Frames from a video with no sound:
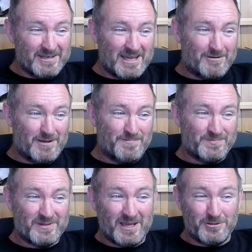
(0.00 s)
Now,
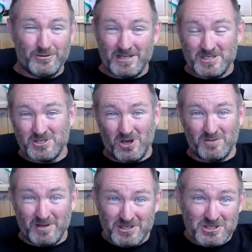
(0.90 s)
I thought I'd
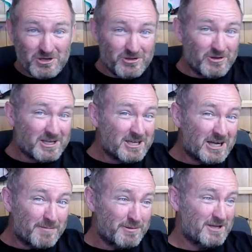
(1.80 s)
start by just showing you a
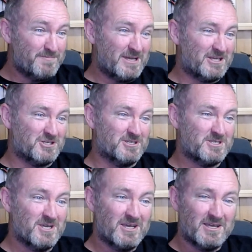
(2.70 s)
couple of
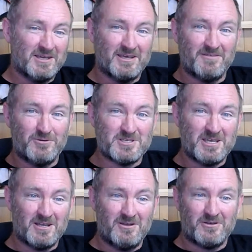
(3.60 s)
pictures. If we
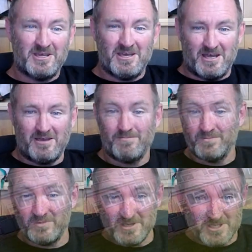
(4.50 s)
take a look here,
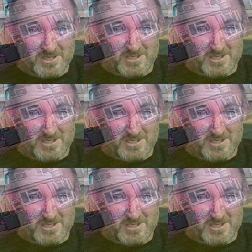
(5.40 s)
this